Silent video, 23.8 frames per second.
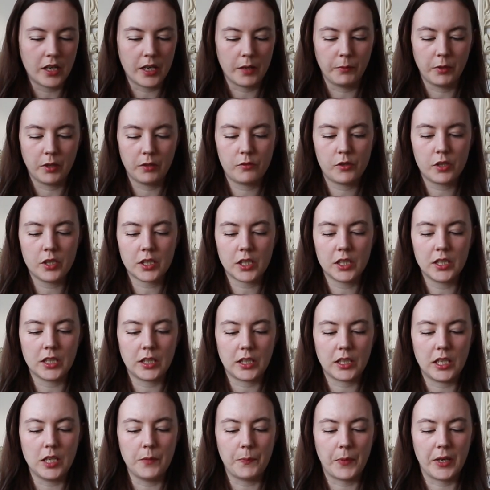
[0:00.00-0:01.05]
I'm just going to
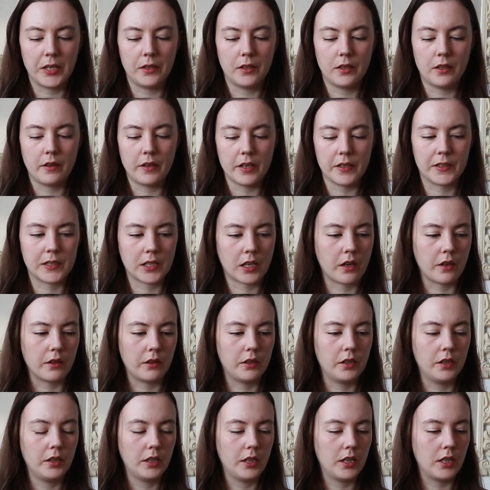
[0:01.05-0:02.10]
keep it this
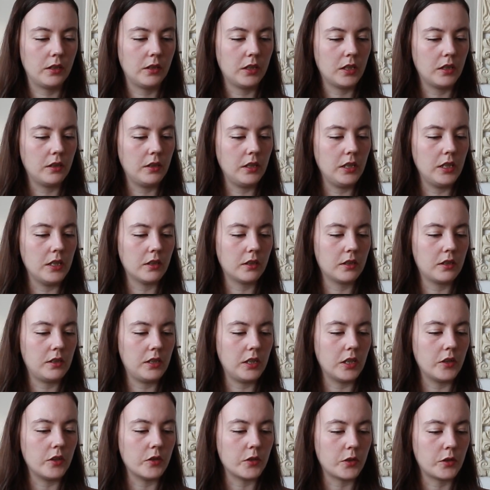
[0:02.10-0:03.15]
color, and then the
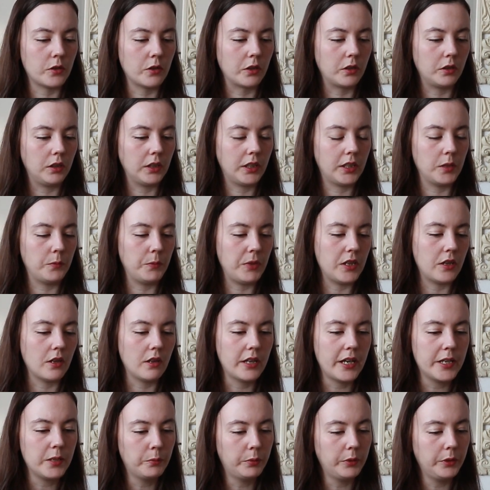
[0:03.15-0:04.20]
exterior circle can be the
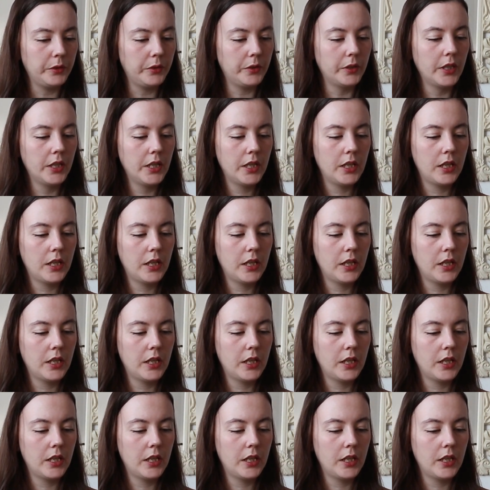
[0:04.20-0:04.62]
light blue,